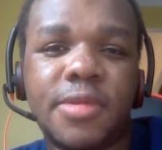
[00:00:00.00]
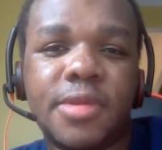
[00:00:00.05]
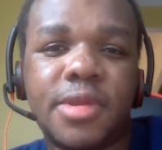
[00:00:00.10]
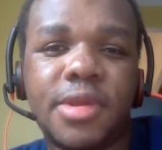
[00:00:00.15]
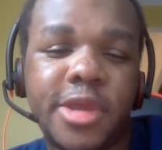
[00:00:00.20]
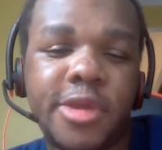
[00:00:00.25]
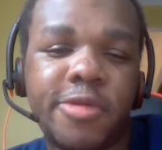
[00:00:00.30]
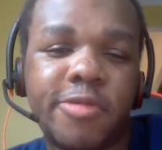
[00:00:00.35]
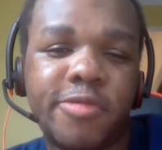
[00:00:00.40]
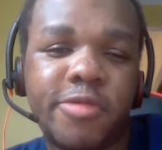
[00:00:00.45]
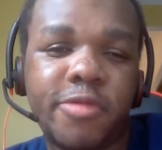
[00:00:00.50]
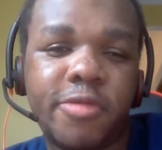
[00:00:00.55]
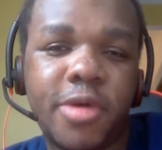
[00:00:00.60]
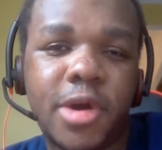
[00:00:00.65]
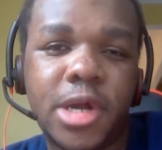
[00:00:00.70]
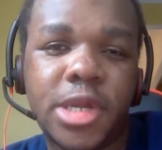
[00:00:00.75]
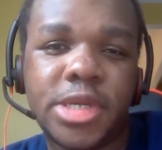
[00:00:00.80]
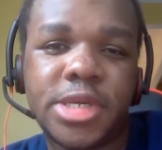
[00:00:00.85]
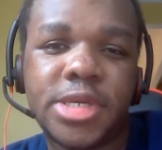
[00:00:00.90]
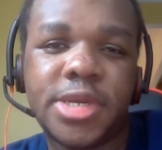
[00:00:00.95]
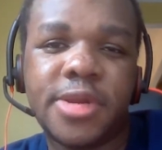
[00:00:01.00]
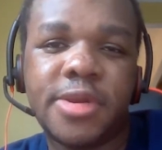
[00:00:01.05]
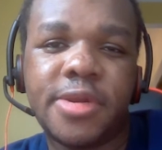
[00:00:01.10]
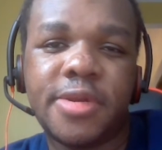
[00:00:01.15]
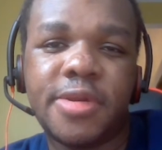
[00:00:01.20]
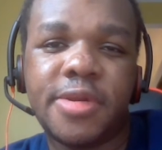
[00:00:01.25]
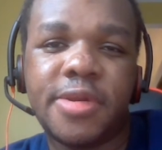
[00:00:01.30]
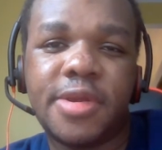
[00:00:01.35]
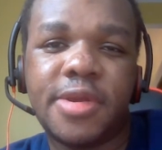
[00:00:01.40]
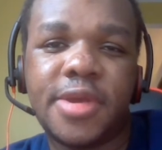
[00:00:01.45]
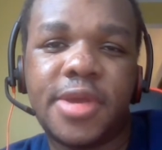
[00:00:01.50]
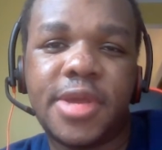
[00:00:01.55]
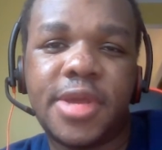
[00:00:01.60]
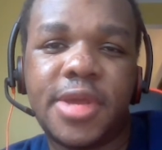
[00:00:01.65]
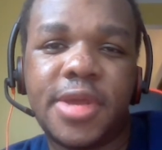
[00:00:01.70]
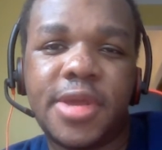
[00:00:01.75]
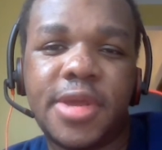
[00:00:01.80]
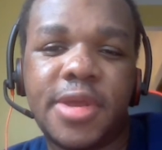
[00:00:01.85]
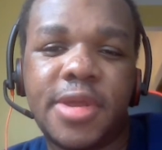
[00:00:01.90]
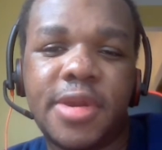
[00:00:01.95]
Thank you for watching,
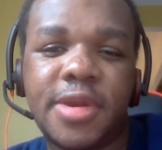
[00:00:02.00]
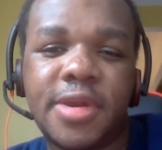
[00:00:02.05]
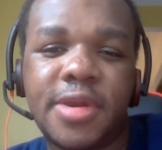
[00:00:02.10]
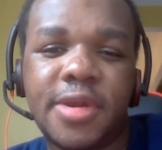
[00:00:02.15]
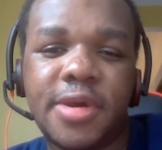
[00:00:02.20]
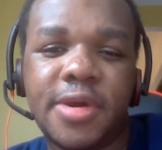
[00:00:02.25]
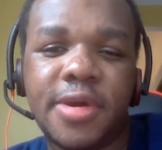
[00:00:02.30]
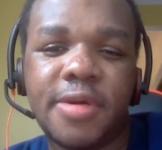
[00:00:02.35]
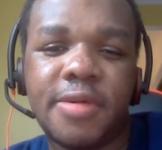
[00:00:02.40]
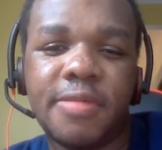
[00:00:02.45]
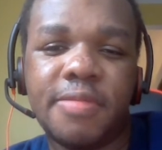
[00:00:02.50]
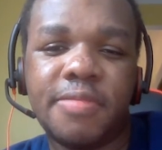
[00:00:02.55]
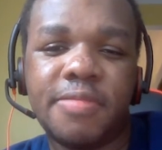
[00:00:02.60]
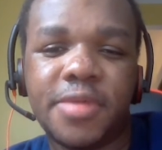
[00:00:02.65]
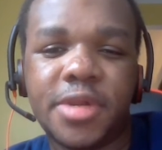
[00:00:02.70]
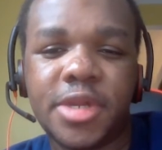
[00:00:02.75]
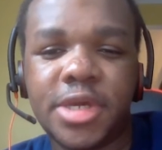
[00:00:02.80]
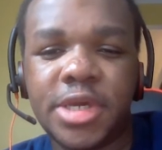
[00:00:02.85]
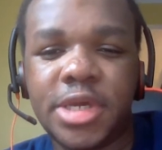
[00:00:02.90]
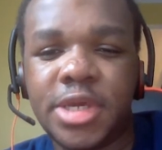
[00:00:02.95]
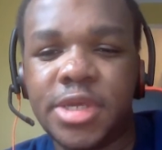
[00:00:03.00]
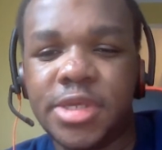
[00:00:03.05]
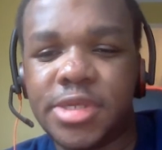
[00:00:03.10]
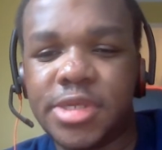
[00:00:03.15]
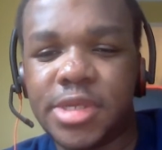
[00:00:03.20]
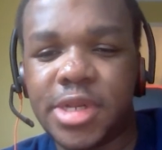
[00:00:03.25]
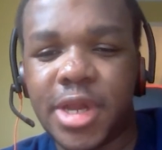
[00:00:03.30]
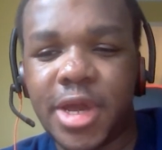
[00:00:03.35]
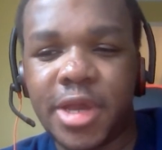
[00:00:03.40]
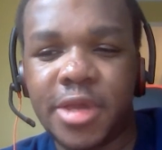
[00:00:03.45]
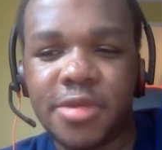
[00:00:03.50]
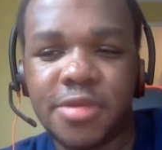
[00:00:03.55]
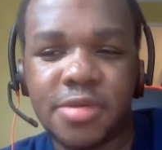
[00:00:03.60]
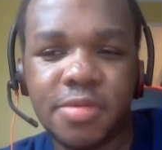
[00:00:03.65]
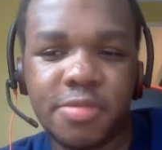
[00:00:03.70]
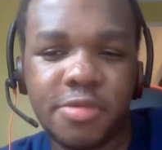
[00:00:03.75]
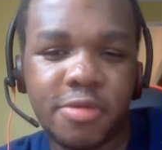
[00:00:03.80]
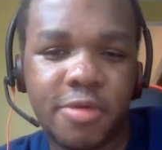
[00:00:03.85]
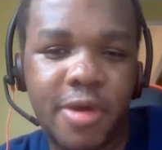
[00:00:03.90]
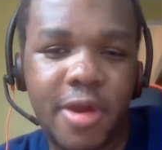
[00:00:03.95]
and please like,
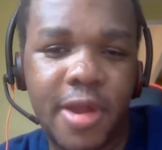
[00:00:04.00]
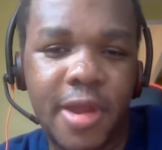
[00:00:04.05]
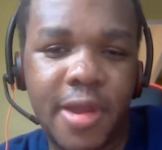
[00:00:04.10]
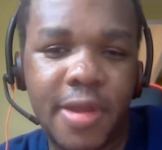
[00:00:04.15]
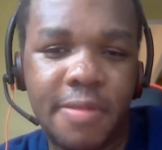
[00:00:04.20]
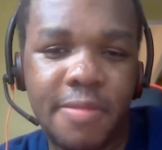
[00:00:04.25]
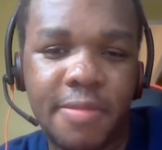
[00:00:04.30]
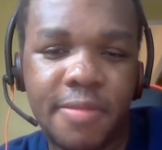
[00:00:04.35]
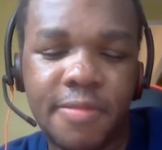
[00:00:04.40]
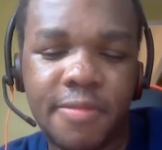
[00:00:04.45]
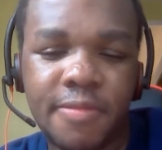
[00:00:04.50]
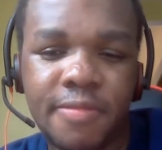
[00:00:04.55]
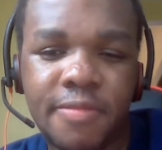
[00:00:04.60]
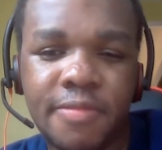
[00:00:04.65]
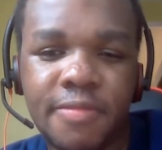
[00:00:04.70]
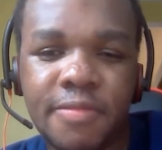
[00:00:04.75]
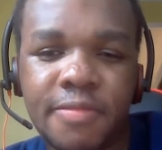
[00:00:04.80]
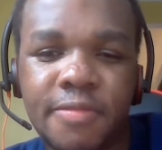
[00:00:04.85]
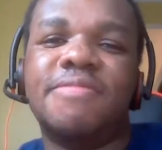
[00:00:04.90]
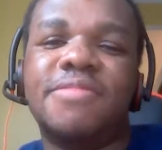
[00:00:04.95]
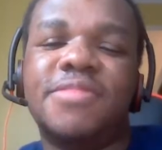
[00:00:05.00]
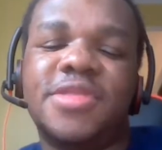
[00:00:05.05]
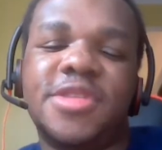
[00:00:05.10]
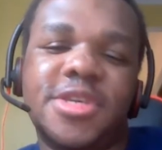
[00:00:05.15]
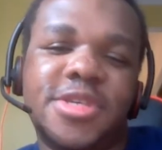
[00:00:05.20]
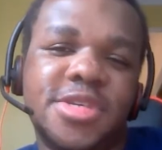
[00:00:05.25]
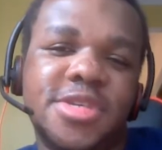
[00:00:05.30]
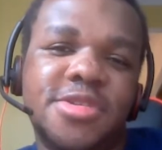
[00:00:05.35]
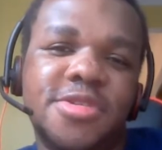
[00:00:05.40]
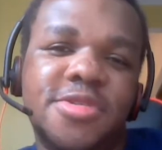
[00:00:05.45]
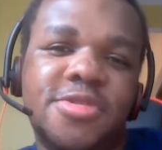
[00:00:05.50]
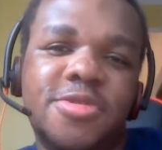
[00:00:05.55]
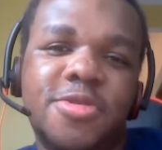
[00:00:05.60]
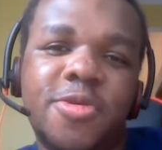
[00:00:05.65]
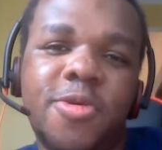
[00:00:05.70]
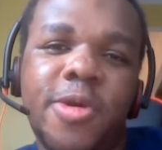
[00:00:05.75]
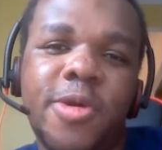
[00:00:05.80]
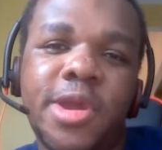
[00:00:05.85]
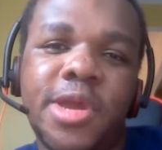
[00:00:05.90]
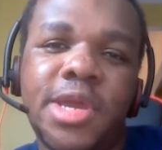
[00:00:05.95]
subscribe. This is a
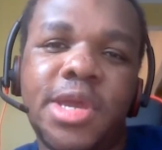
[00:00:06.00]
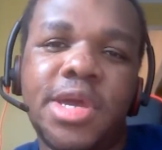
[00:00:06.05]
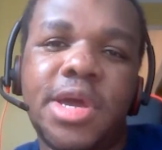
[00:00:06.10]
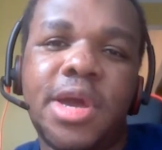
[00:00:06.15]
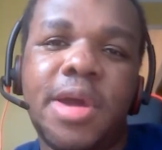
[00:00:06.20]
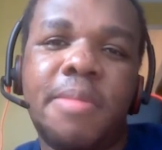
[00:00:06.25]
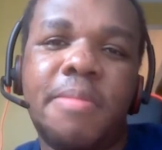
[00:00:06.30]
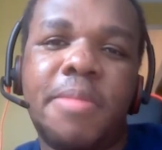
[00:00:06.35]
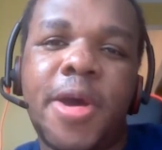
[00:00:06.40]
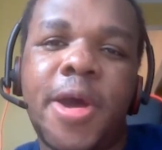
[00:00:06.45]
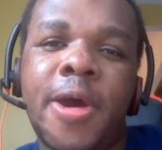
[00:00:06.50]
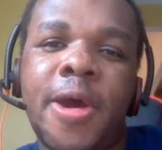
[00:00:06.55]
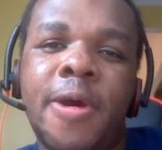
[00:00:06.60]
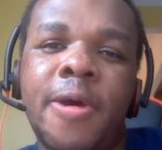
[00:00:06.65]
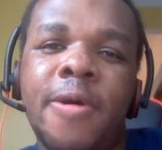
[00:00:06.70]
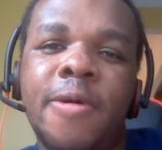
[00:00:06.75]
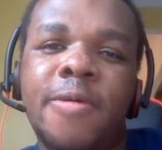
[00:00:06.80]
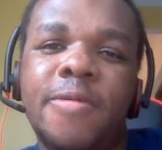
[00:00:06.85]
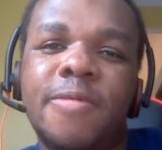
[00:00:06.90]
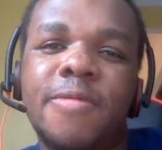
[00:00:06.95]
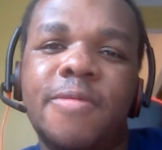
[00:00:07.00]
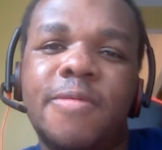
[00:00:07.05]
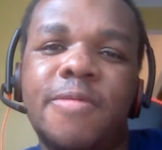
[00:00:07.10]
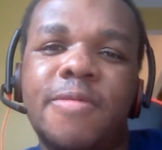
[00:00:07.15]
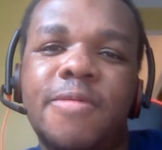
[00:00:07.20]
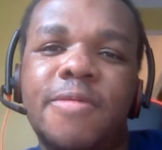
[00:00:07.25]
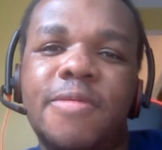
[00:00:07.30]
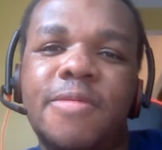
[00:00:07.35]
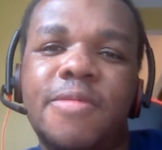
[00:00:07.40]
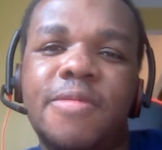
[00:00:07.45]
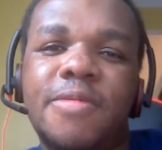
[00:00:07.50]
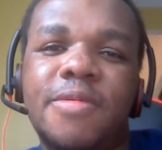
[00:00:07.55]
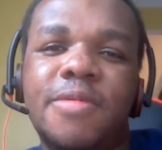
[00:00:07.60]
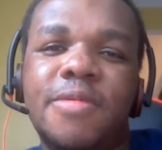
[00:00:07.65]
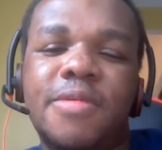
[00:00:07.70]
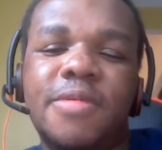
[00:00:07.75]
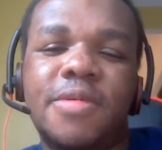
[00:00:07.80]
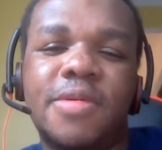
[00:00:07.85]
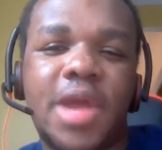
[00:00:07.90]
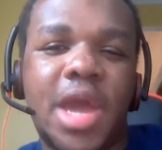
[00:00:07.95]
story about
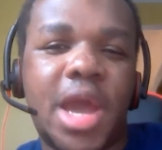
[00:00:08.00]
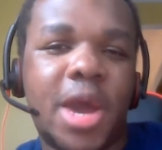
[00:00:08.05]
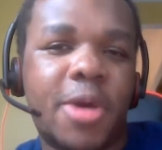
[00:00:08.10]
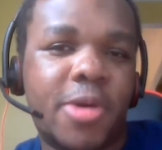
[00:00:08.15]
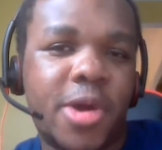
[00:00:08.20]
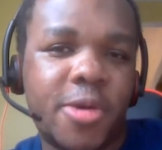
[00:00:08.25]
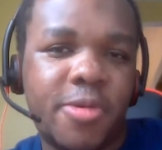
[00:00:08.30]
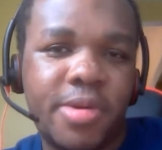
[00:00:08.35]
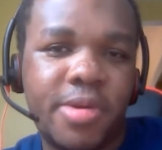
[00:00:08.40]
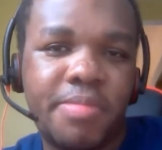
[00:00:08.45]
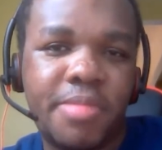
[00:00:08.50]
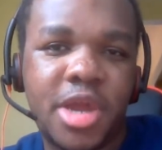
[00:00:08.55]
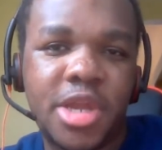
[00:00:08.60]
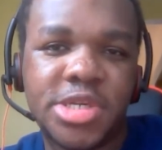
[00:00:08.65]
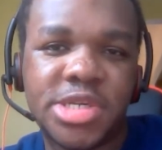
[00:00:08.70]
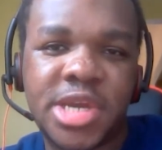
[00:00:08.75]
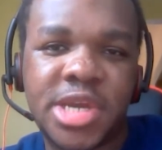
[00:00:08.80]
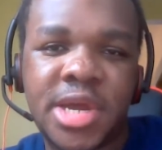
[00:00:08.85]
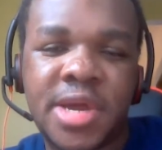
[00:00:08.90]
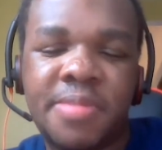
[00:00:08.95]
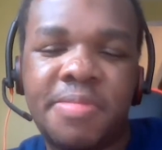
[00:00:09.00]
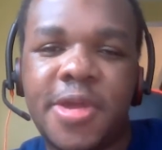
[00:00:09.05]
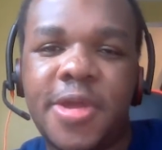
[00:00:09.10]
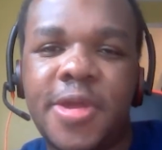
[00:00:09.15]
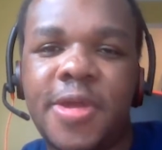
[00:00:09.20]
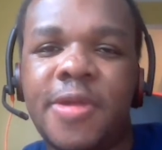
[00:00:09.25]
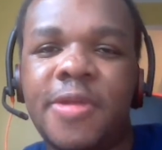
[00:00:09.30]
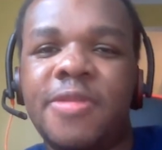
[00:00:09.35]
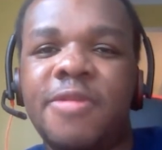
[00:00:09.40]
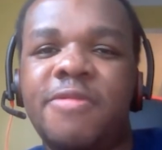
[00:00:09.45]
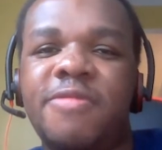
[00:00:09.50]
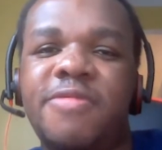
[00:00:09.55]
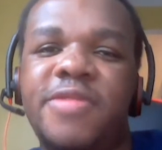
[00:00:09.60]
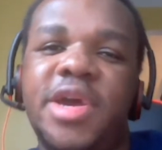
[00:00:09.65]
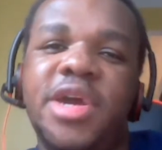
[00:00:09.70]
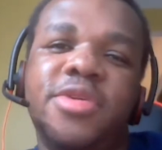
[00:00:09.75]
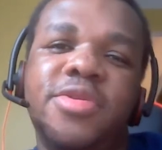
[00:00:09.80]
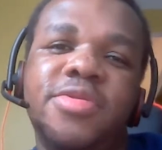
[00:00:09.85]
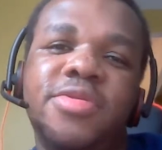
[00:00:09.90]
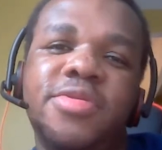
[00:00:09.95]
how I quit my job and the
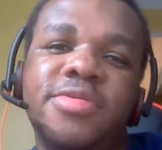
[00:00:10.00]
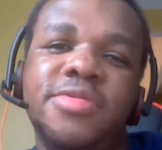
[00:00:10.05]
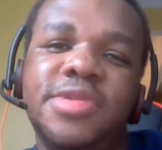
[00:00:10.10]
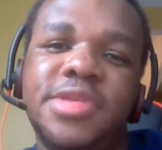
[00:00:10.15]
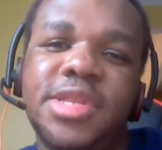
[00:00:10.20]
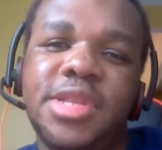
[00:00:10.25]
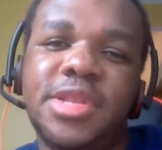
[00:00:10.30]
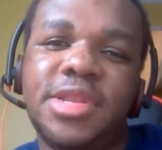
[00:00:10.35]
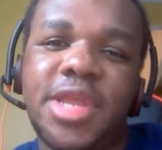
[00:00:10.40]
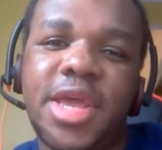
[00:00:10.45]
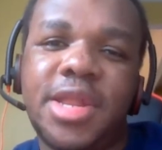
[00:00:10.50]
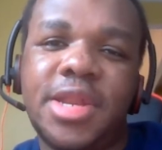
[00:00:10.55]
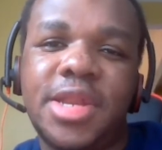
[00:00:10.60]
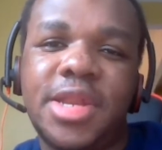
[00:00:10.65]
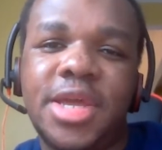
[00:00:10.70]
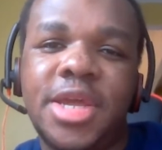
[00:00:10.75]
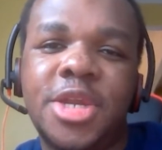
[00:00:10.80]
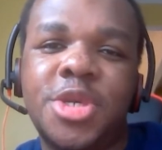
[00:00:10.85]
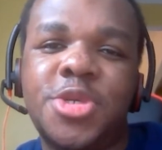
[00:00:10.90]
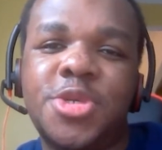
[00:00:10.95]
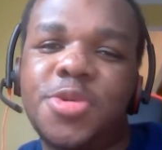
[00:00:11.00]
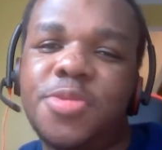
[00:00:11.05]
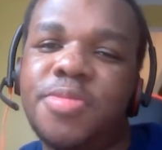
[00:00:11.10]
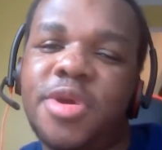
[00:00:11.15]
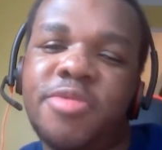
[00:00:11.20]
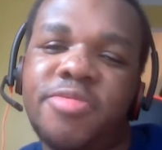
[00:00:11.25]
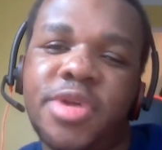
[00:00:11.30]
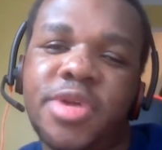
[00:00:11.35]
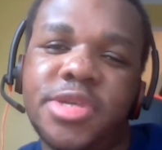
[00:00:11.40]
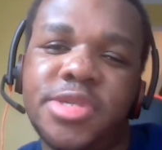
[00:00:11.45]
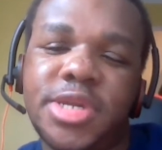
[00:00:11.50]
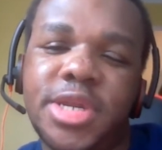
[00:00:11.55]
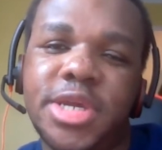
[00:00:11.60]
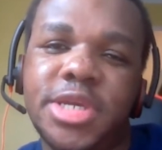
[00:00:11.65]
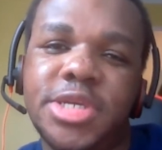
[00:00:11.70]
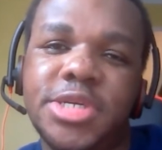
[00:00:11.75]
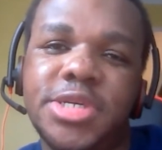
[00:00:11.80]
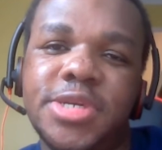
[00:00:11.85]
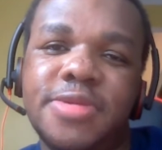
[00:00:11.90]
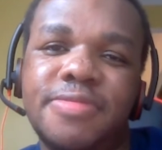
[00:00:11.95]
factors that led to my
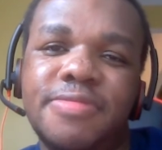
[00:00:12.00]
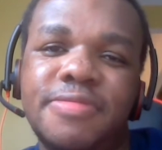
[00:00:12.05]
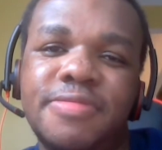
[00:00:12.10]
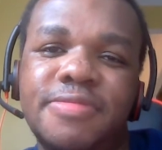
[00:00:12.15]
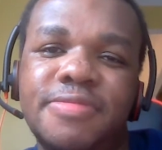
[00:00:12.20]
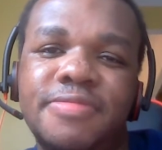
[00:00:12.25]
resignation.